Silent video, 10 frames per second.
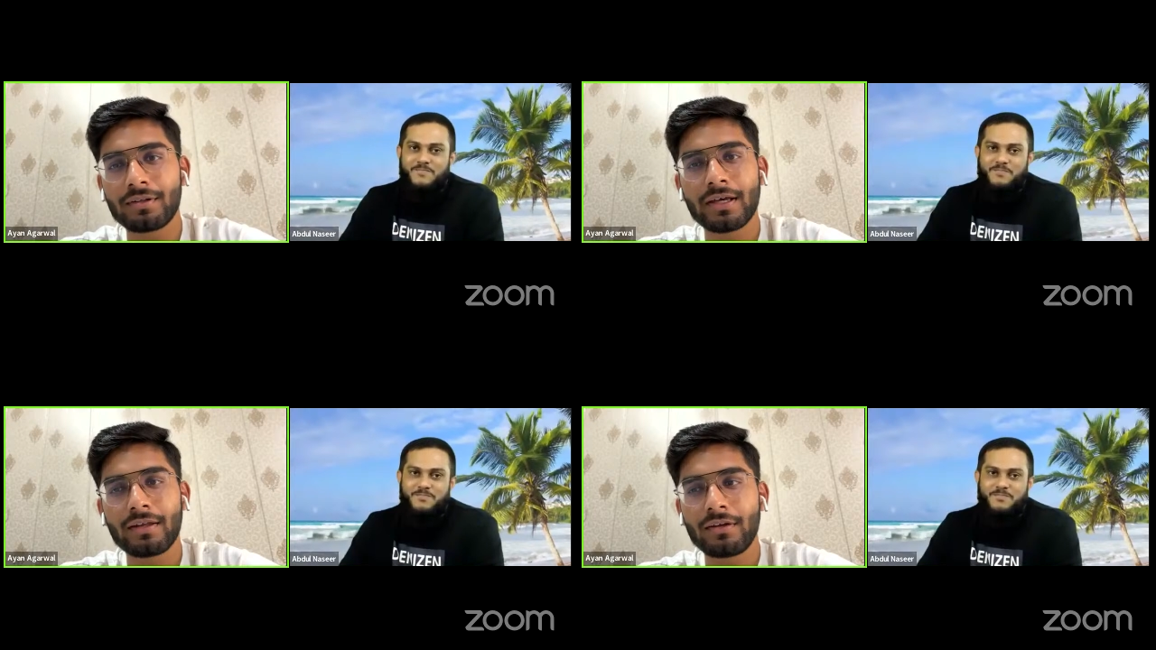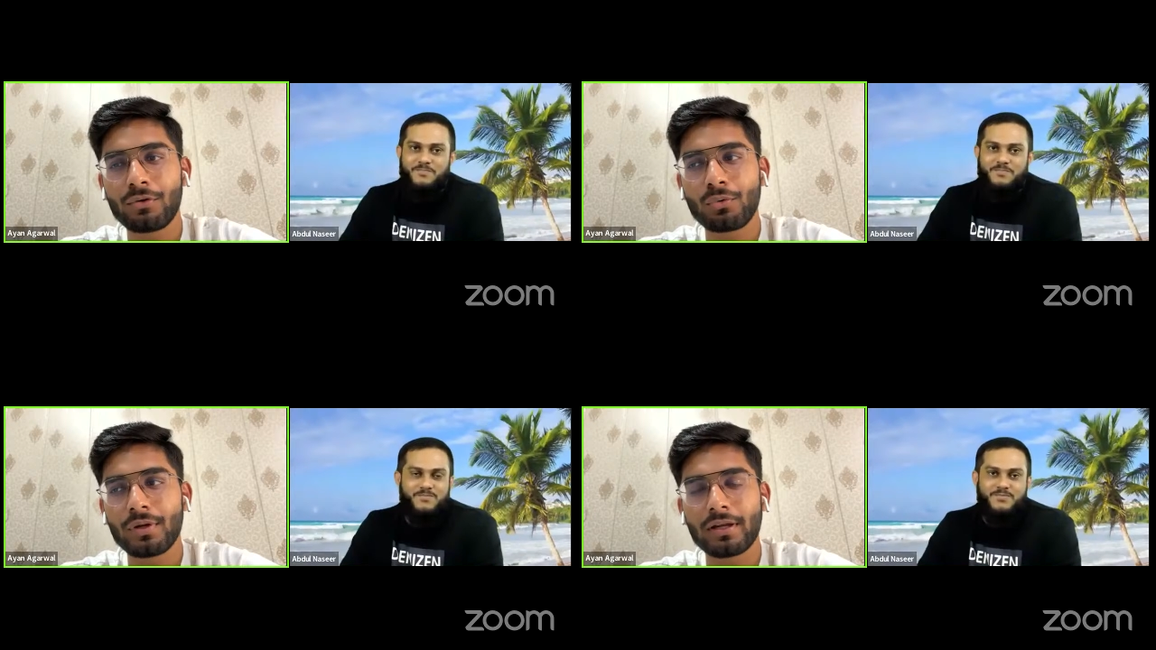Speaker 1: uh, uh,
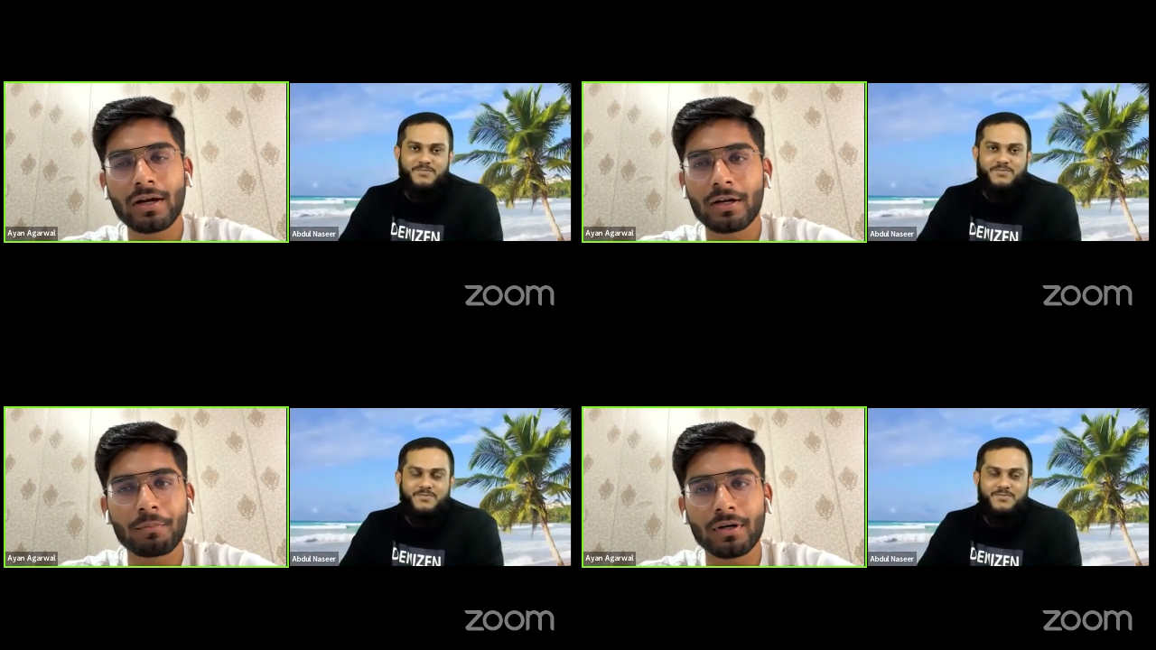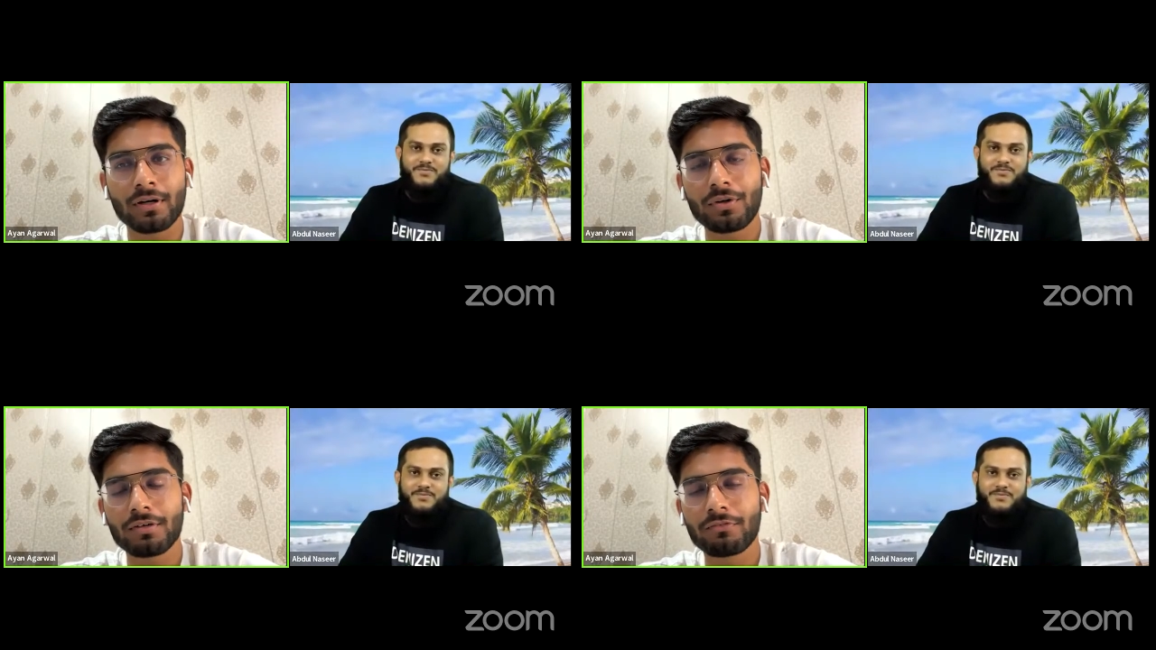then you will get a
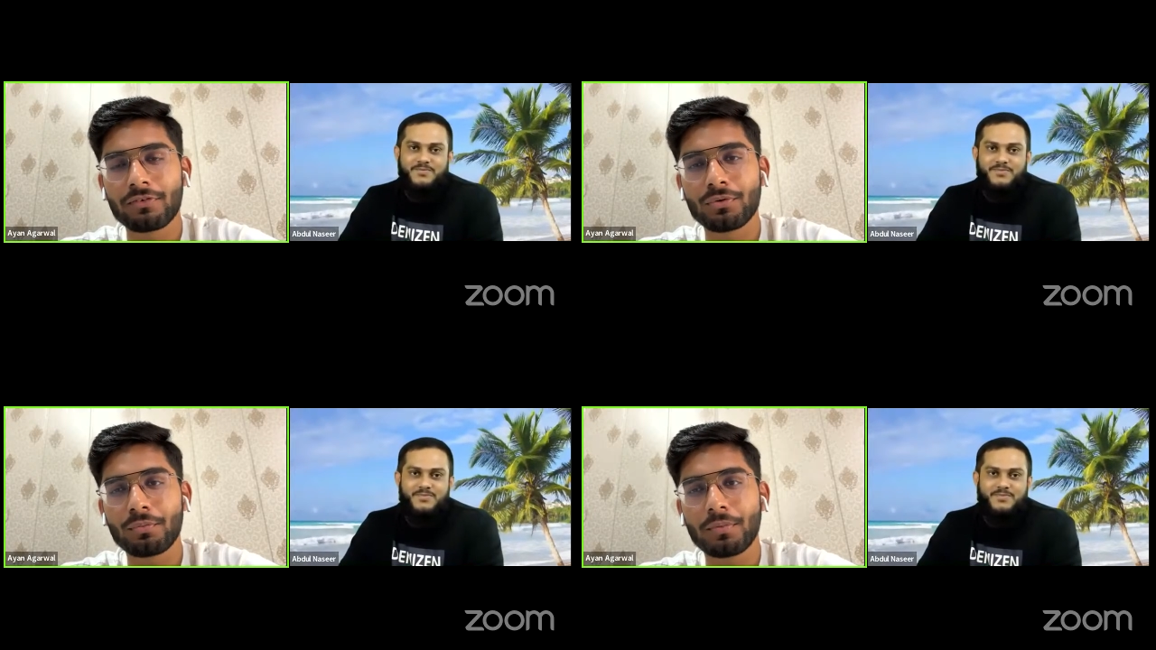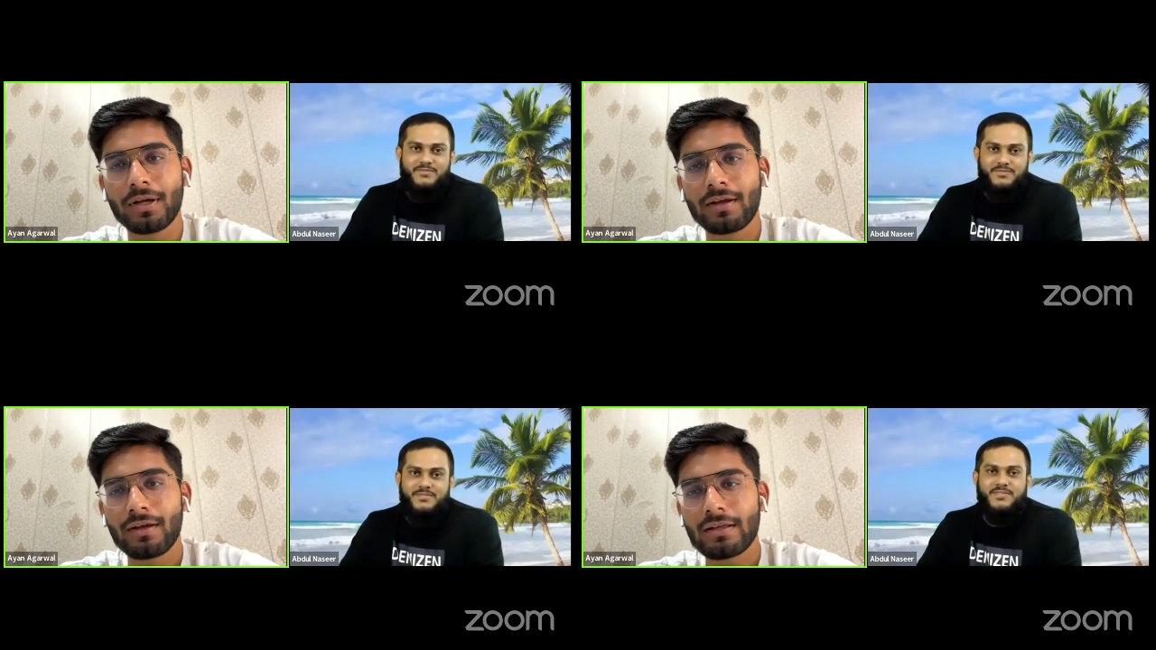burnout if you
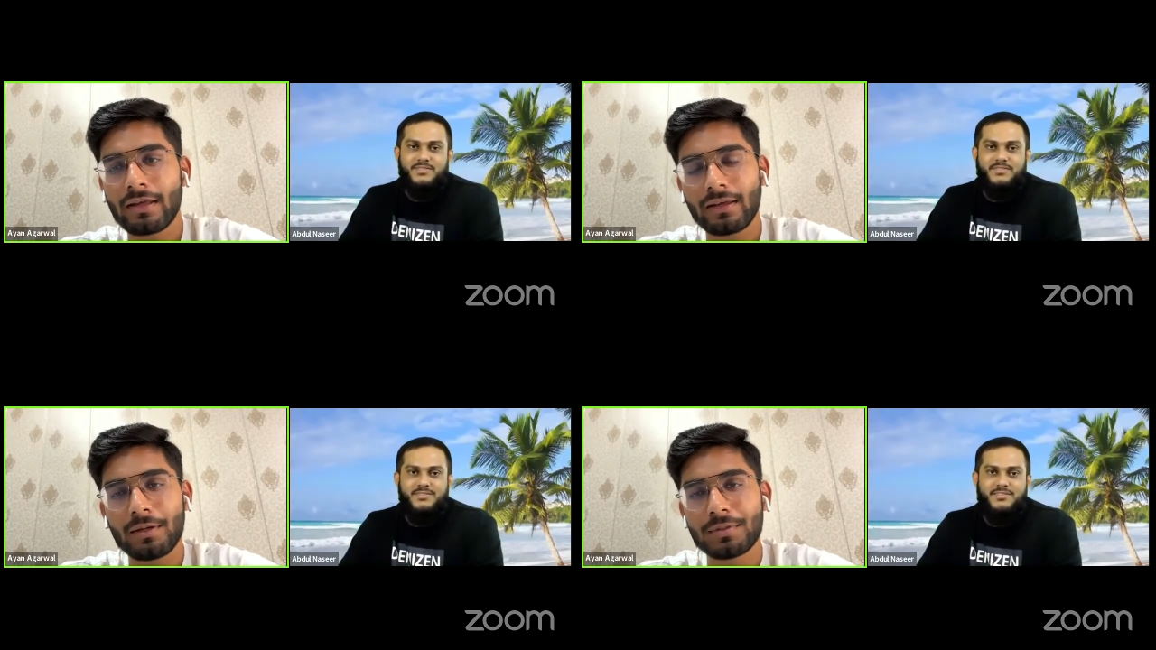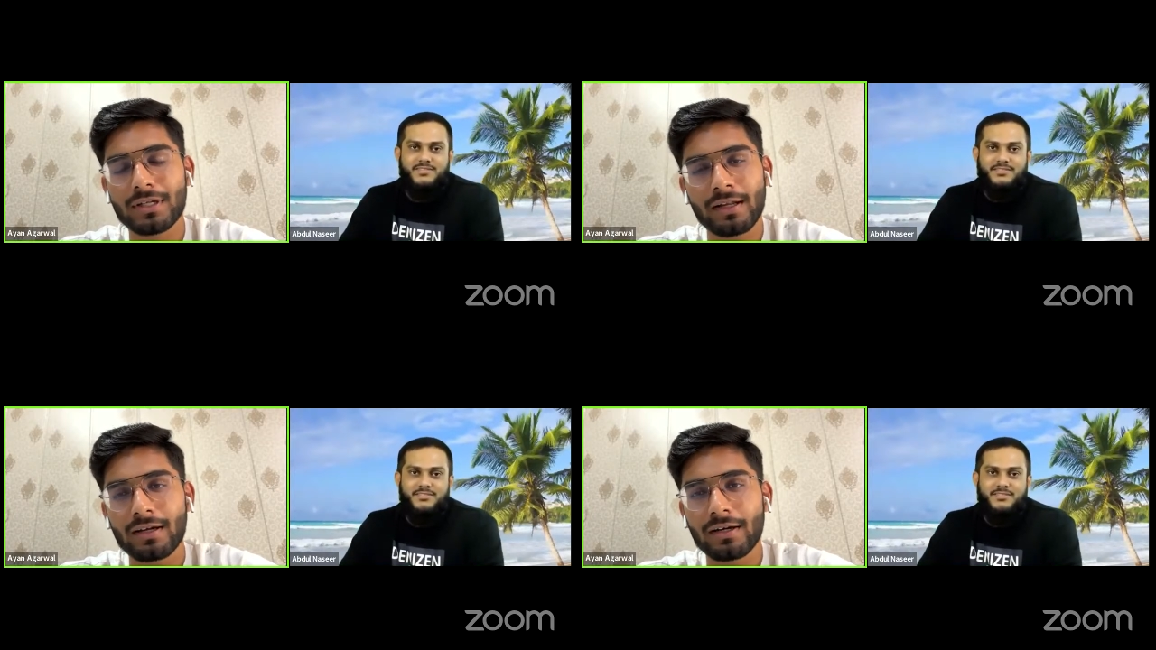like
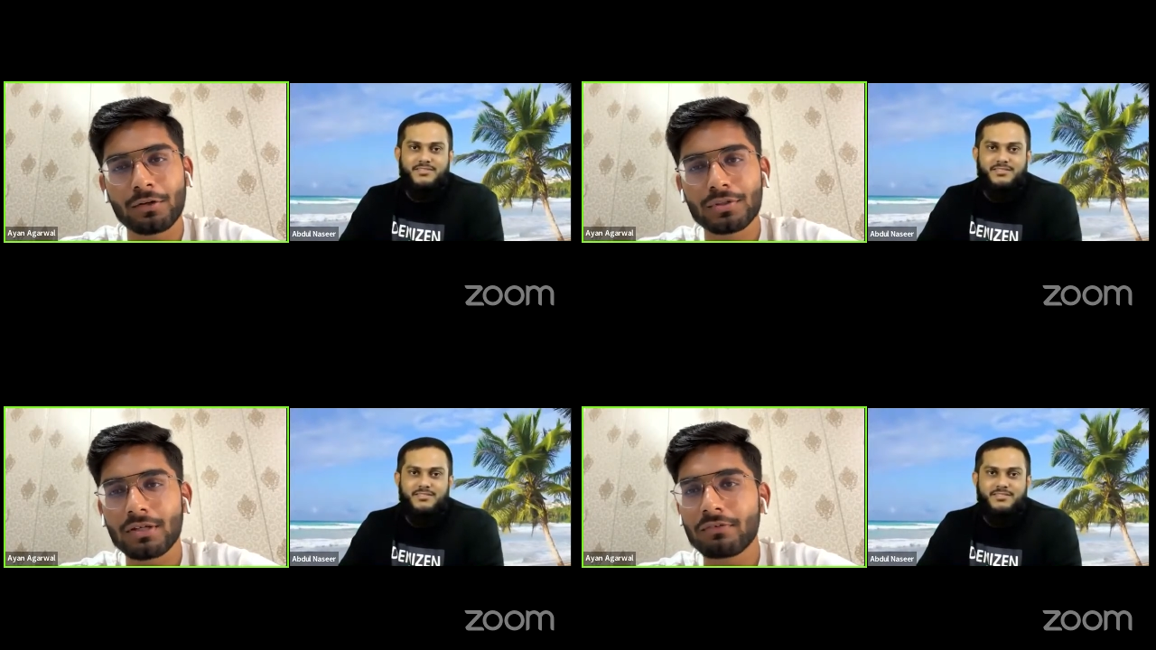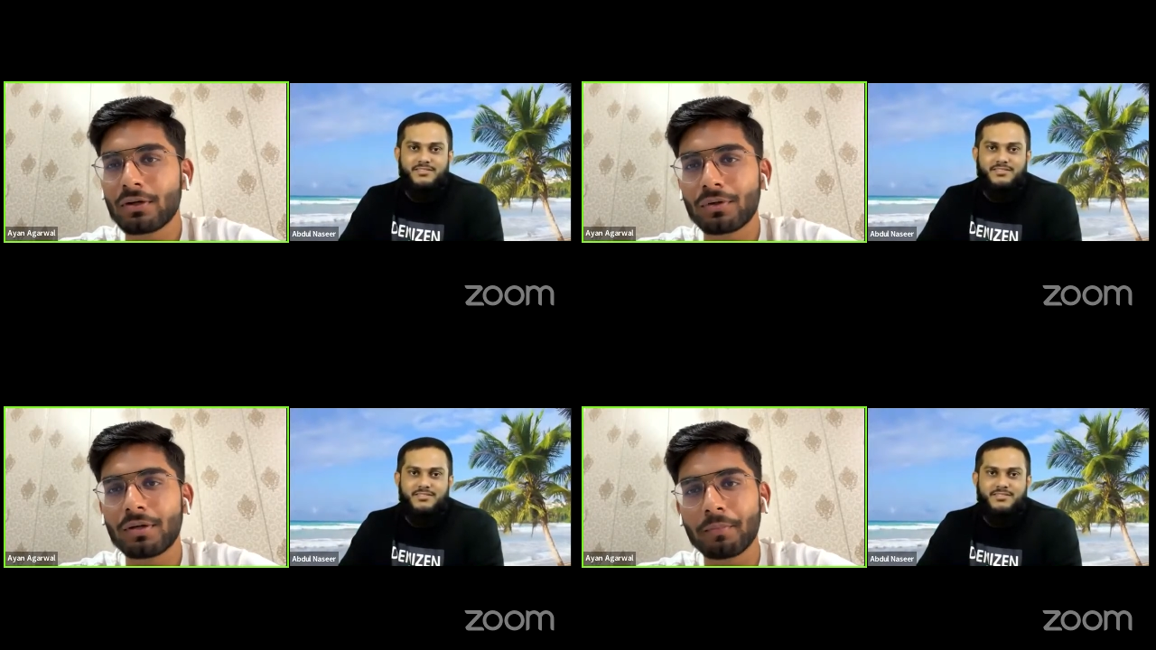keep studying continuously
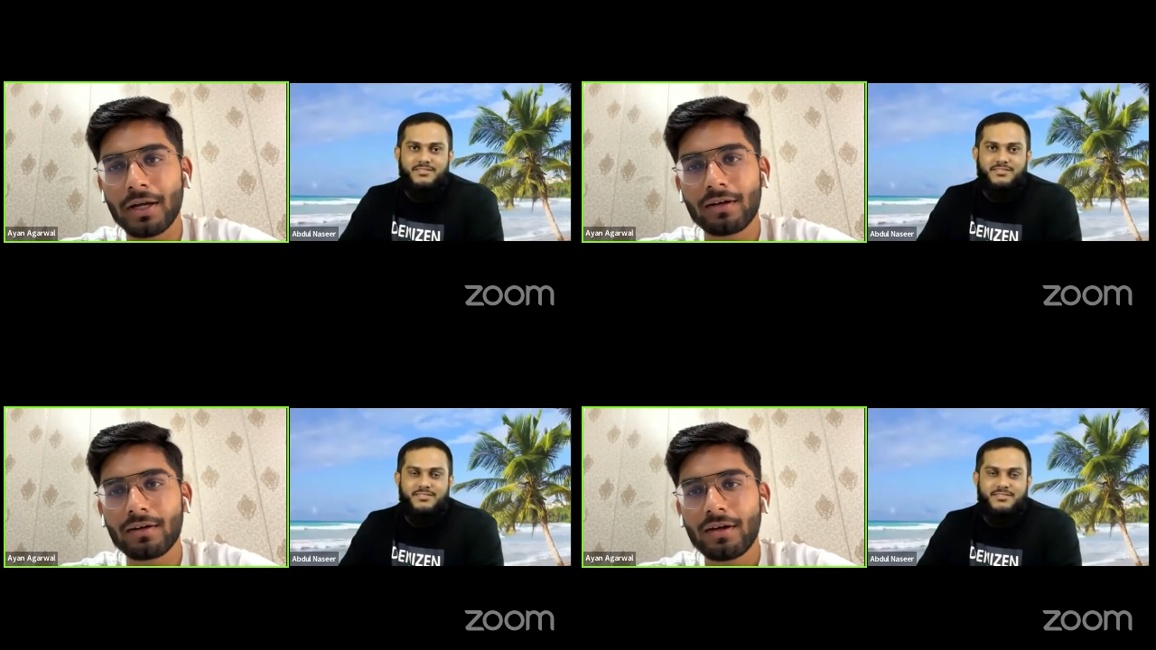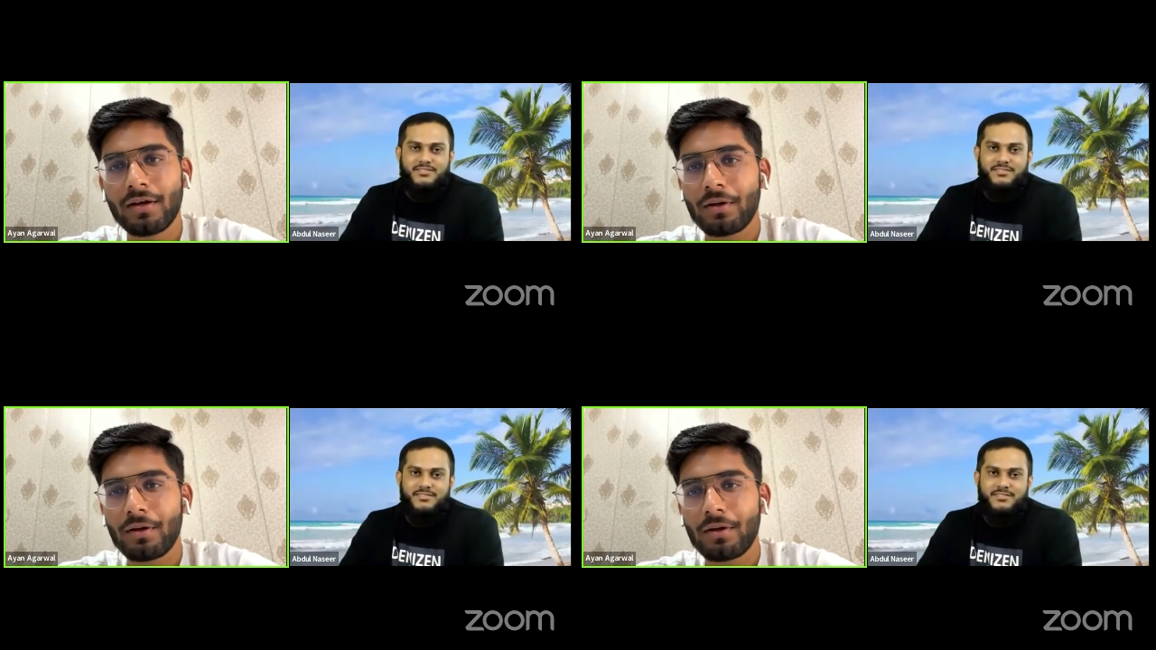without a break.